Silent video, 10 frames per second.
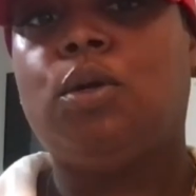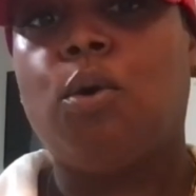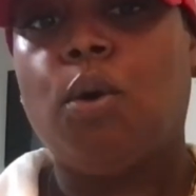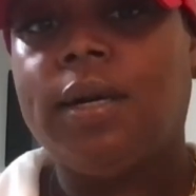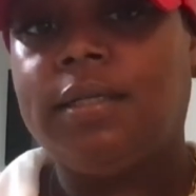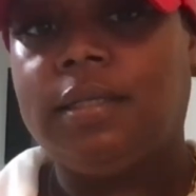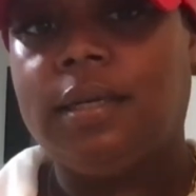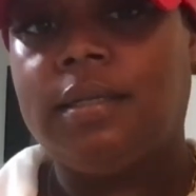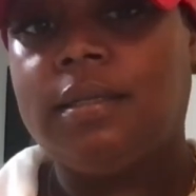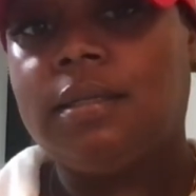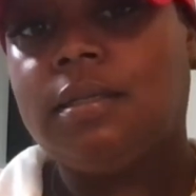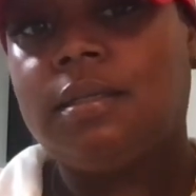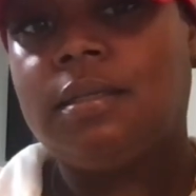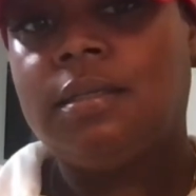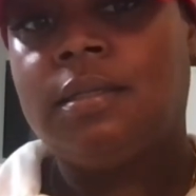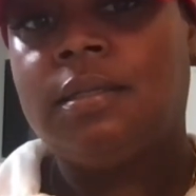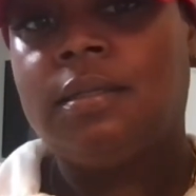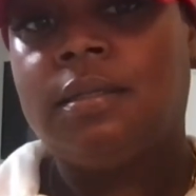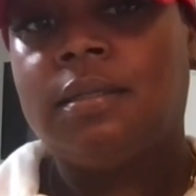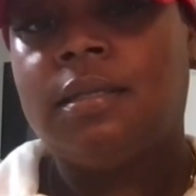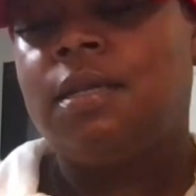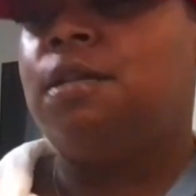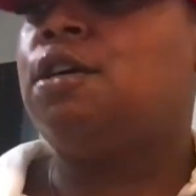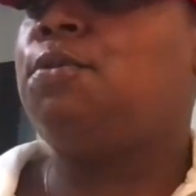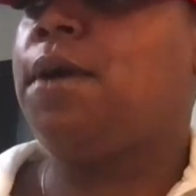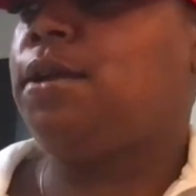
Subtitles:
gorgeous. All right, you